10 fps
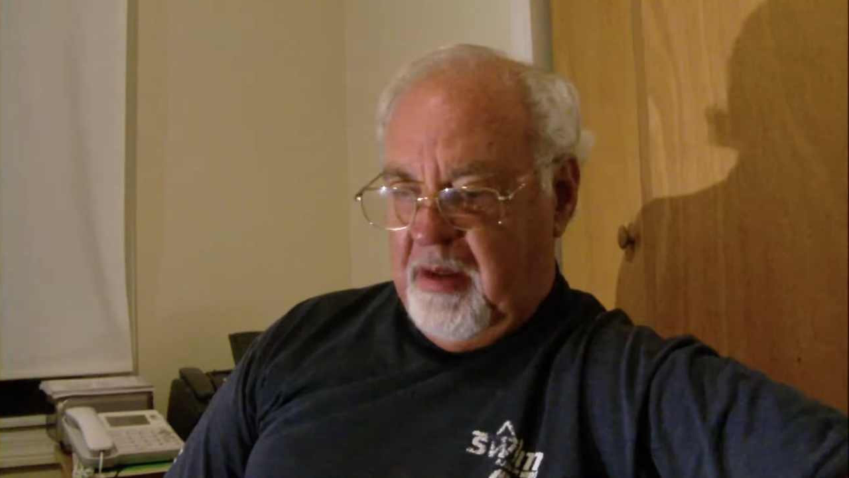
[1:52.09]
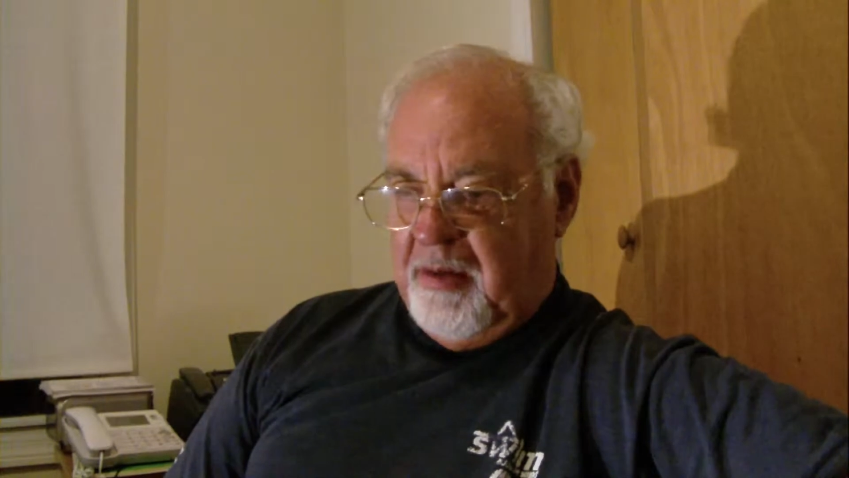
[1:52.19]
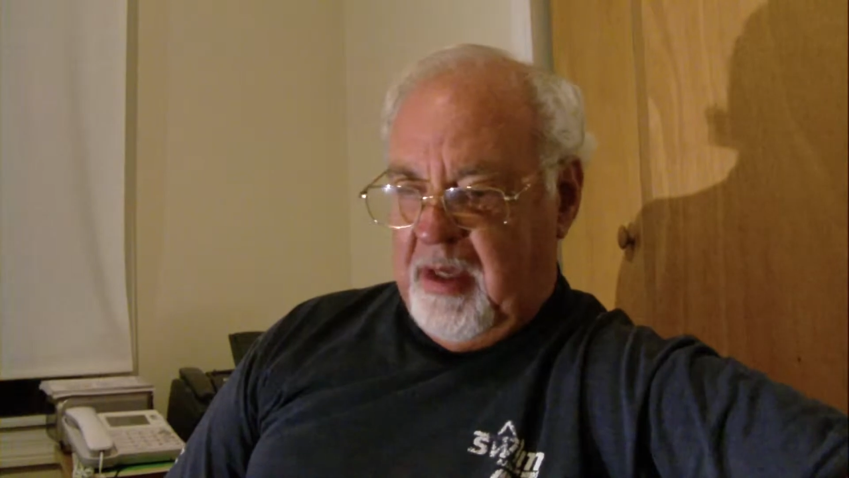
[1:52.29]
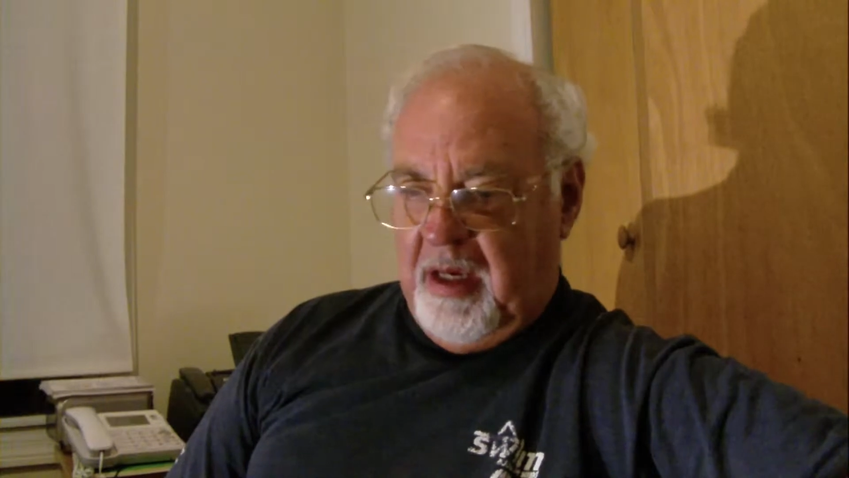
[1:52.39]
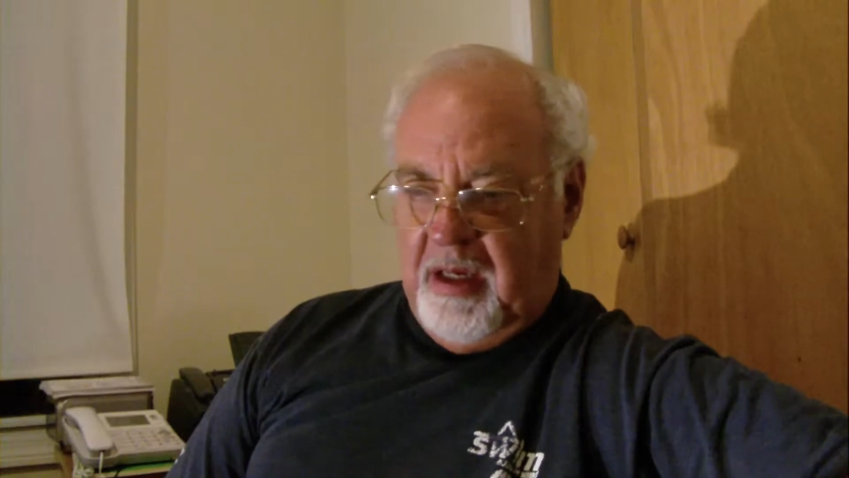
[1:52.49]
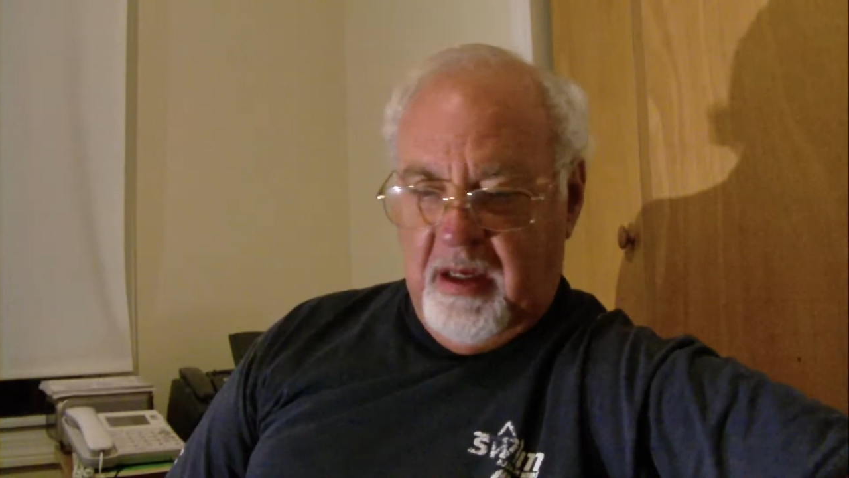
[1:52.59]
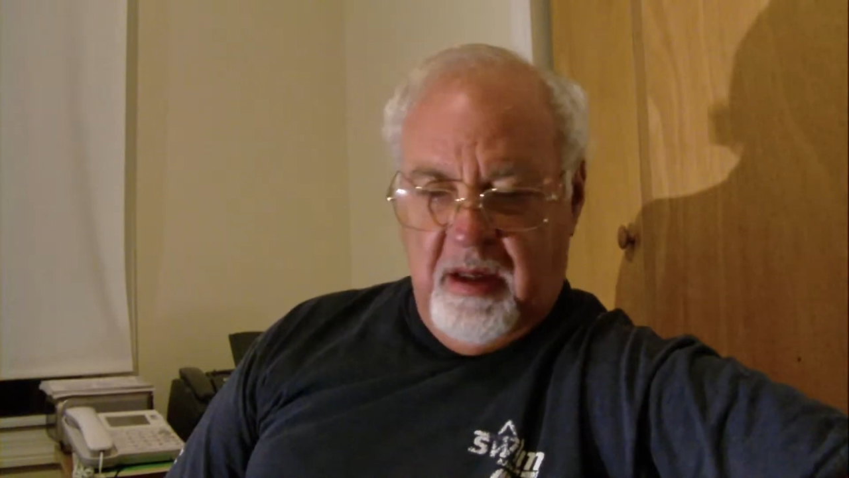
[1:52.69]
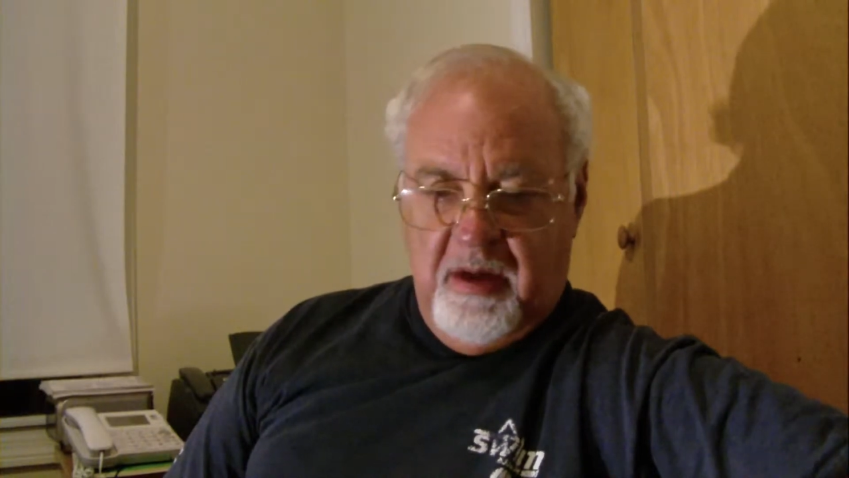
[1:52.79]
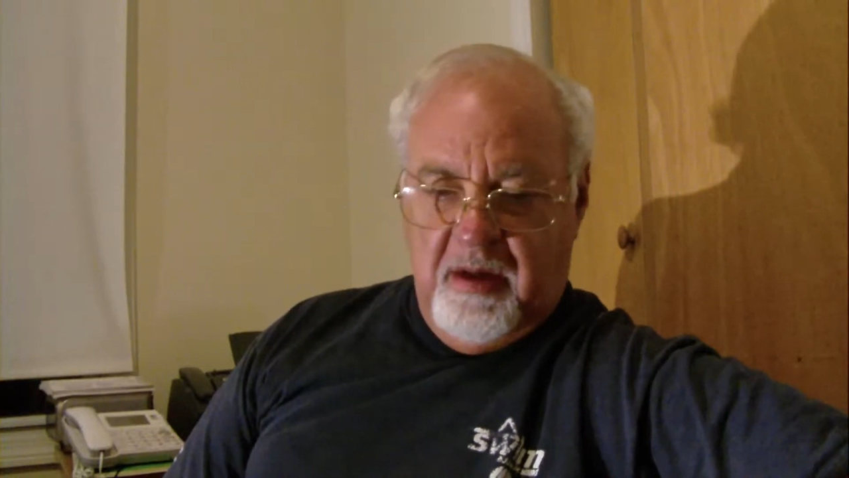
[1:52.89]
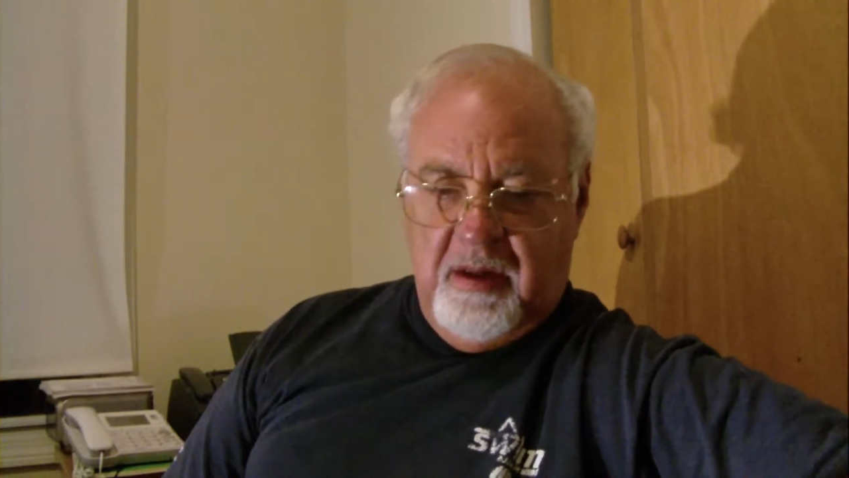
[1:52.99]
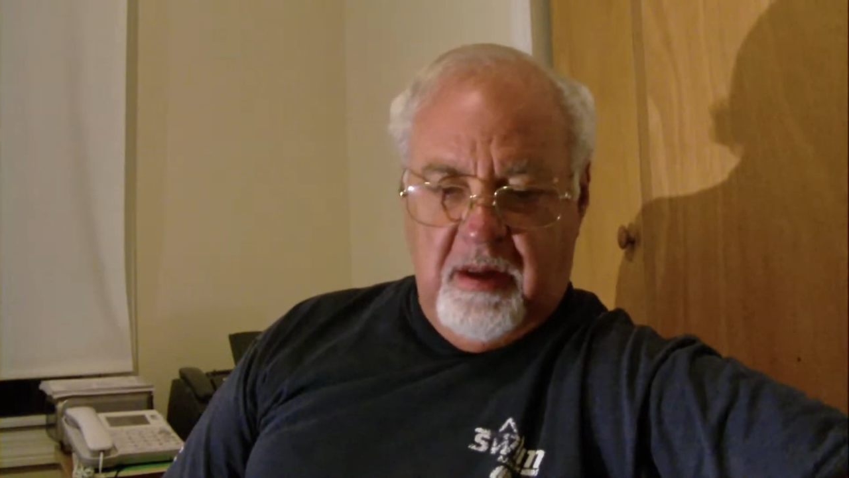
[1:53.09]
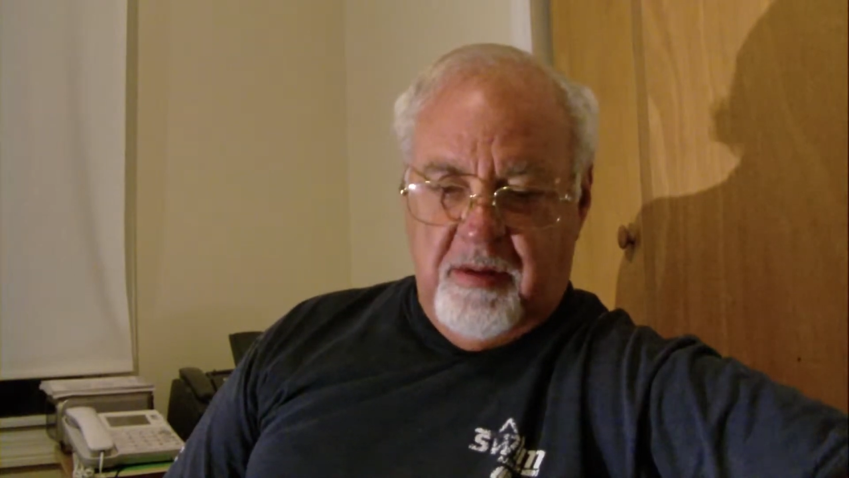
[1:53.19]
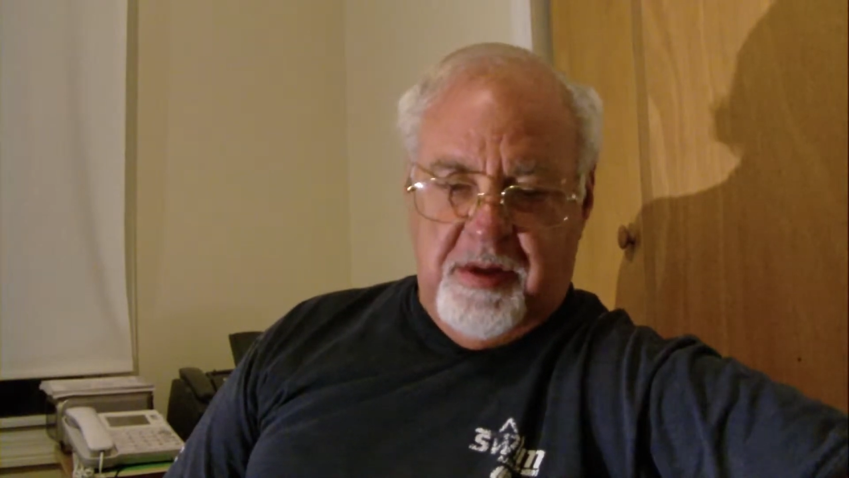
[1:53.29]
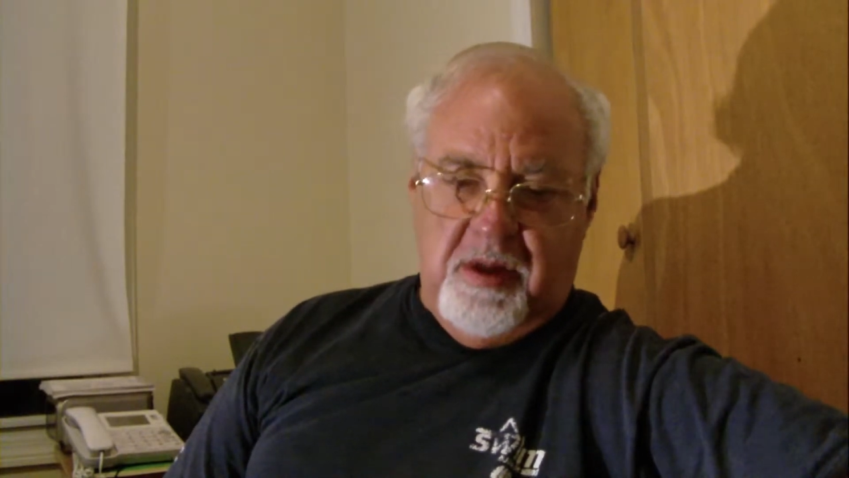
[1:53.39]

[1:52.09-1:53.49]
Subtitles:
Okay? In other words,